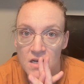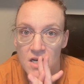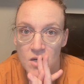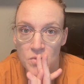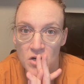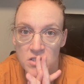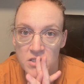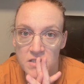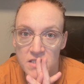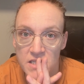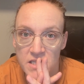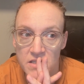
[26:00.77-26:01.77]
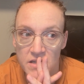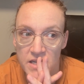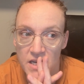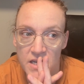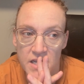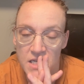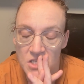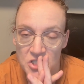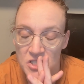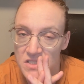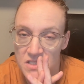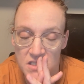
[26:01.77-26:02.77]
emergency. Like,
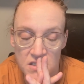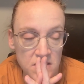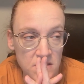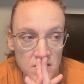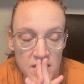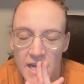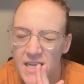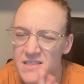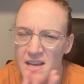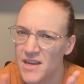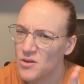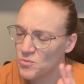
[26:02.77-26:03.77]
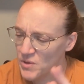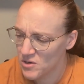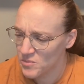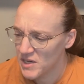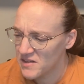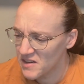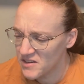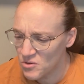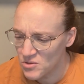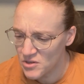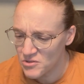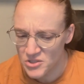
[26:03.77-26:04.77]
it's kind of weird because I
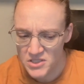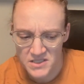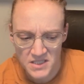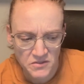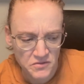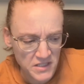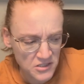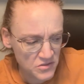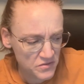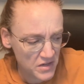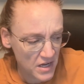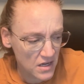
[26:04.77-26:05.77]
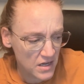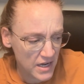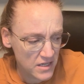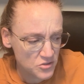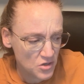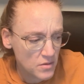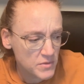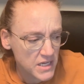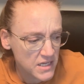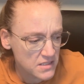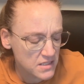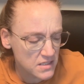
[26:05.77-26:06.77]
don't usually see head trauma
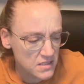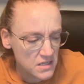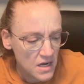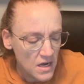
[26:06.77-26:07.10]
cases